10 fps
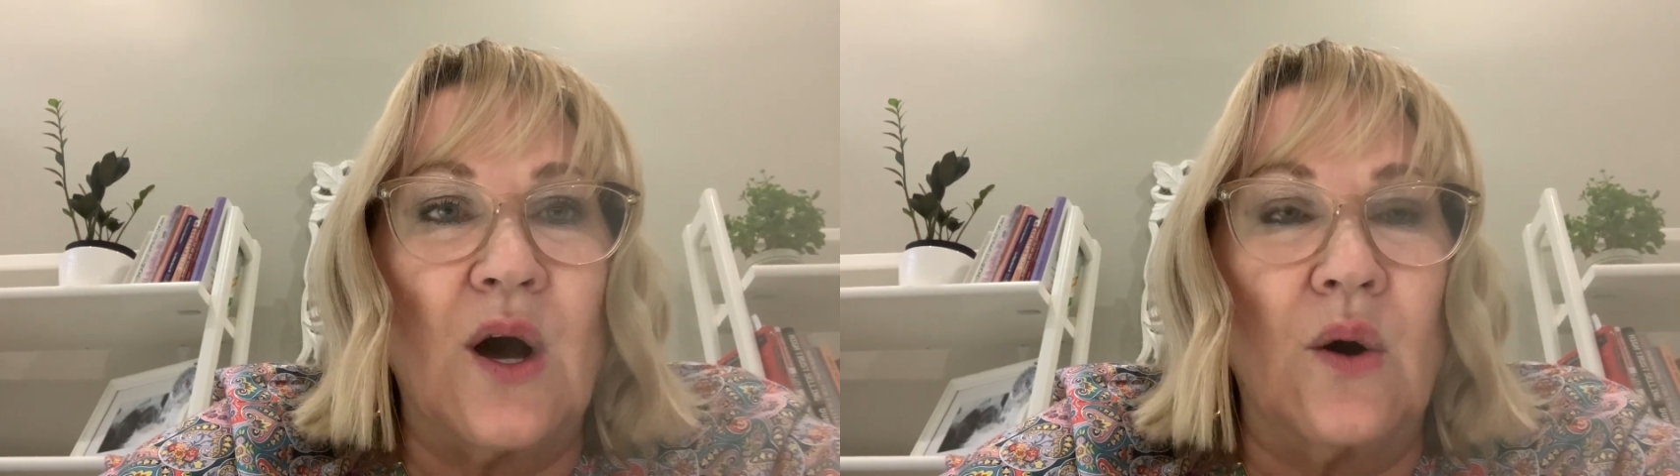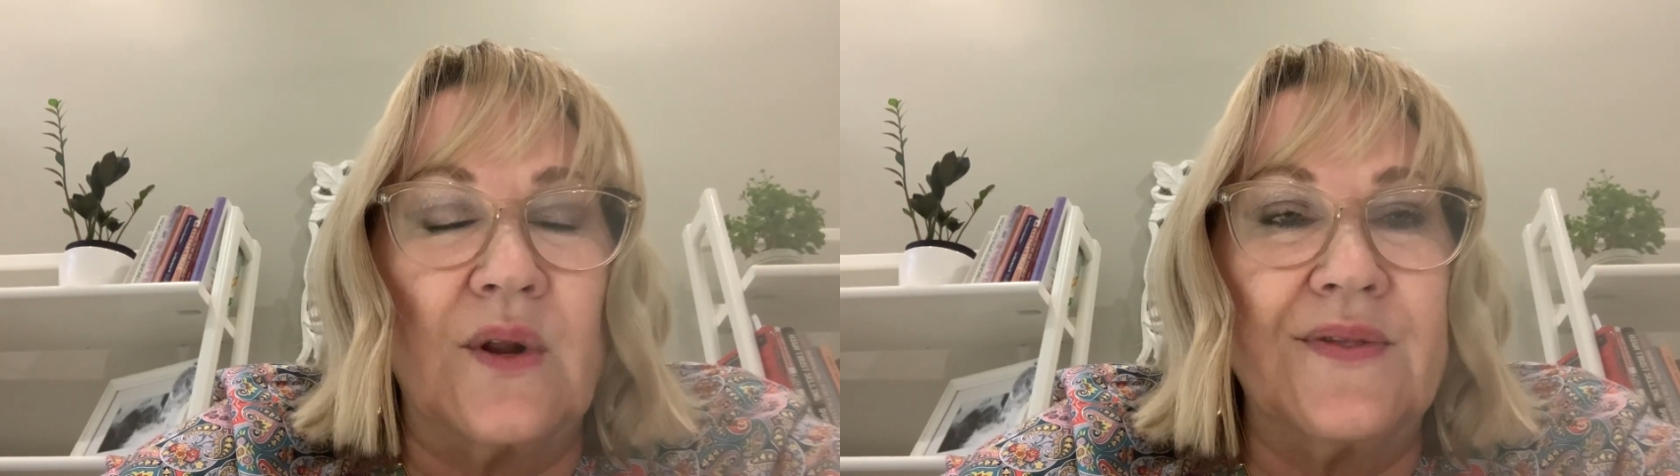
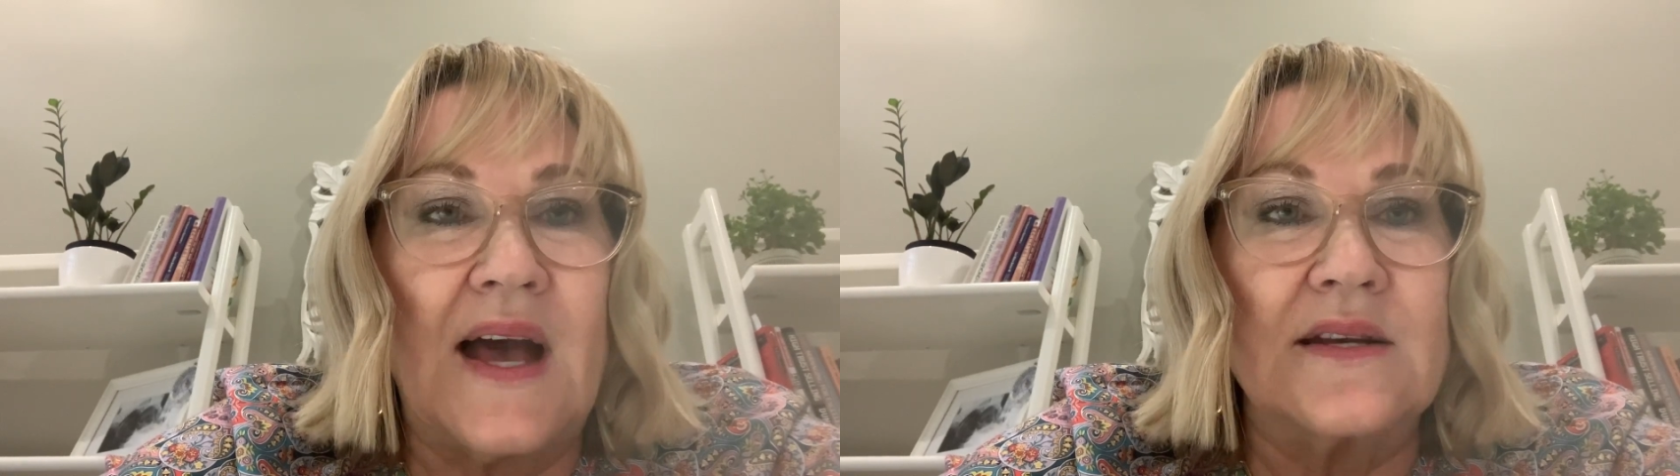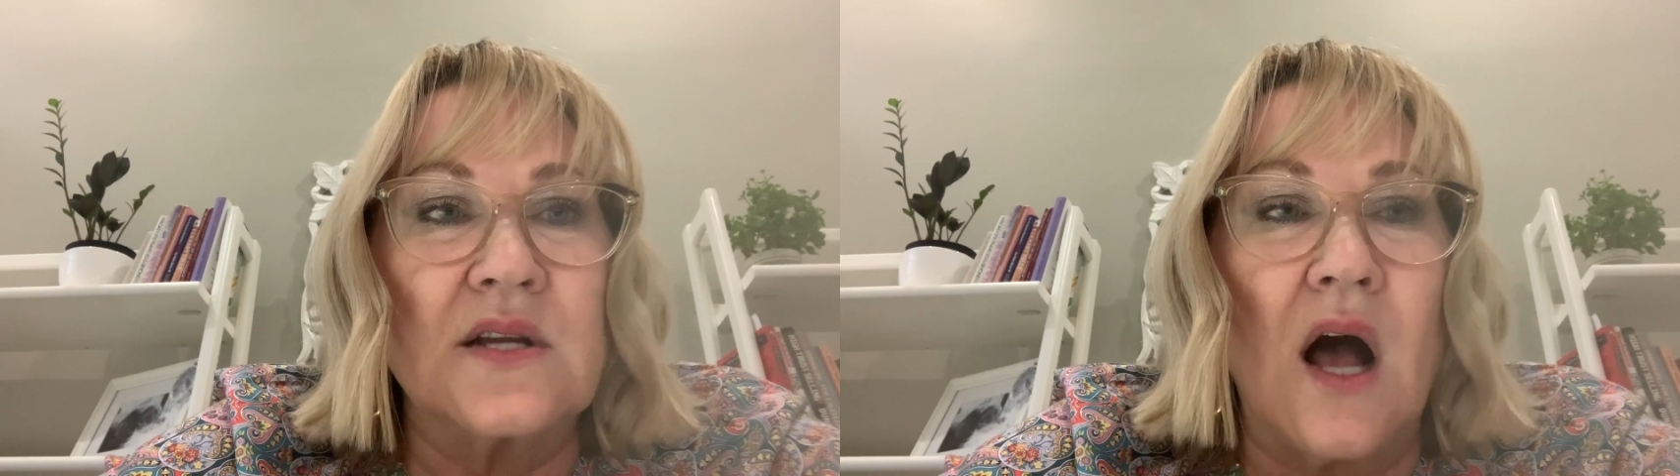owed at
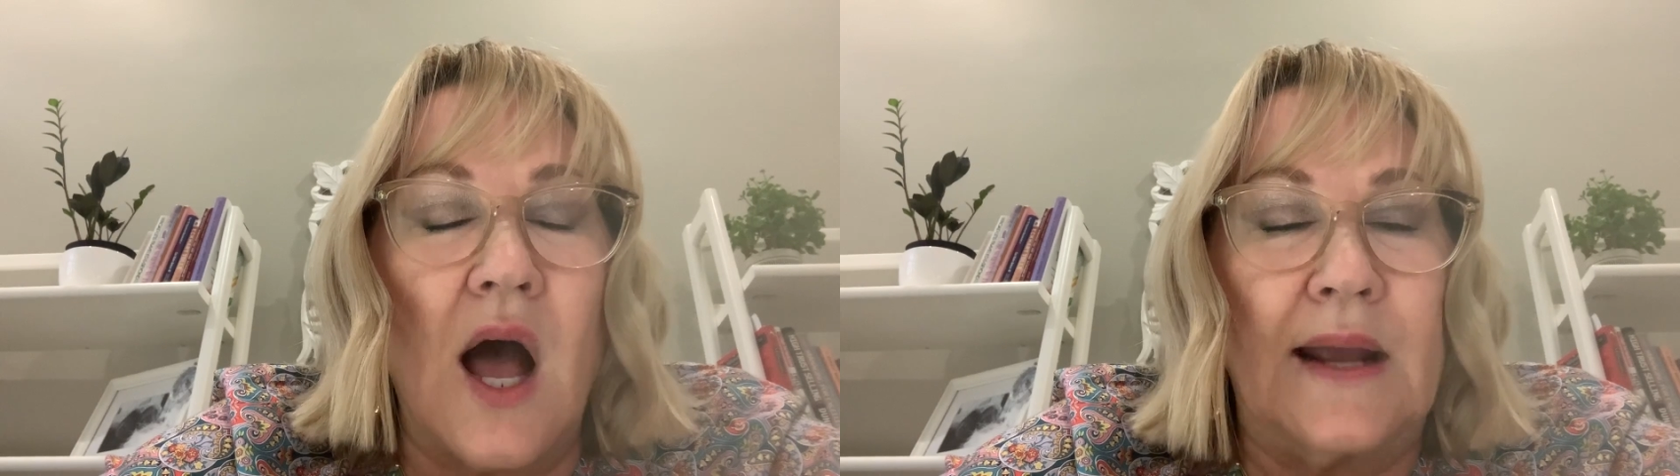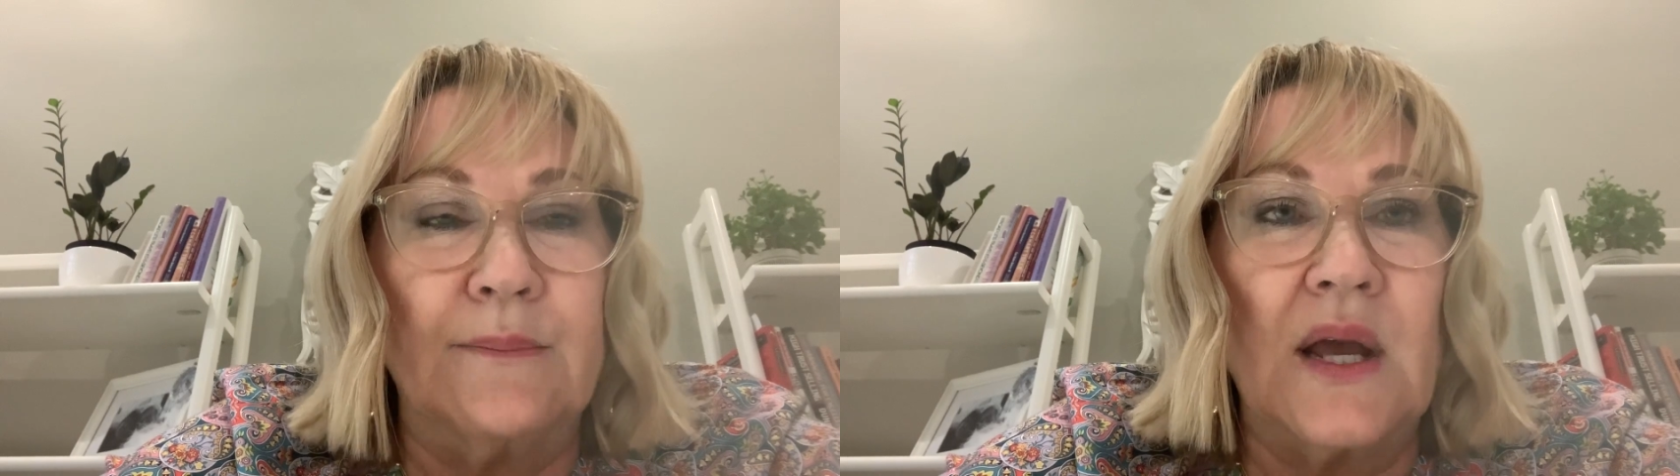that
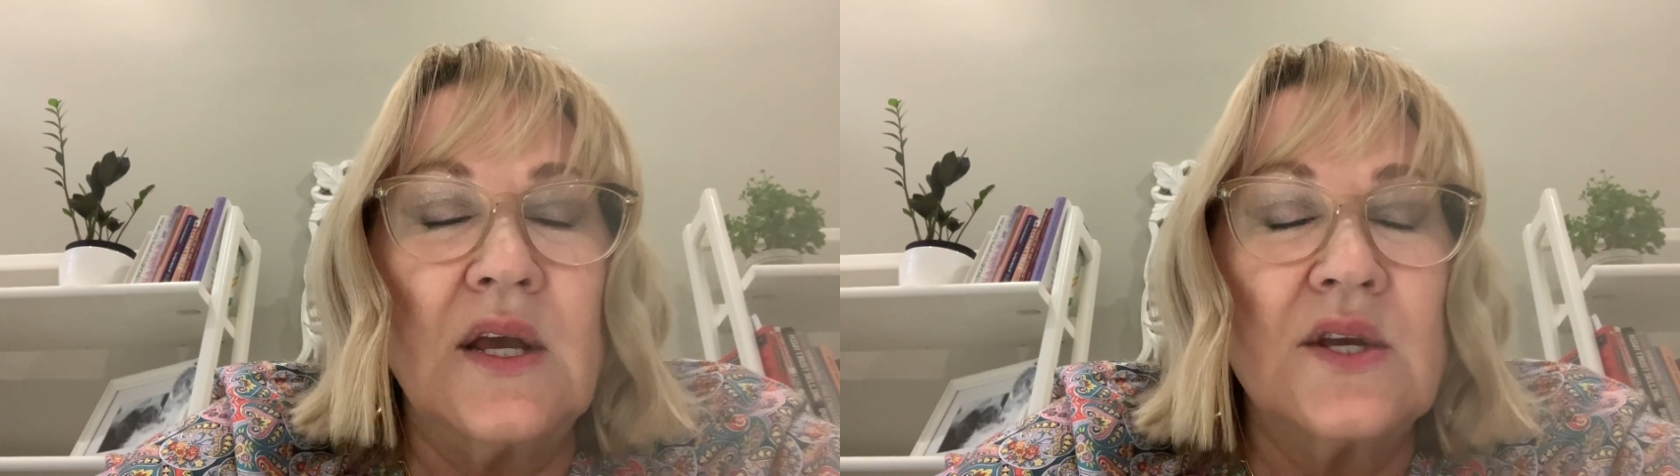time.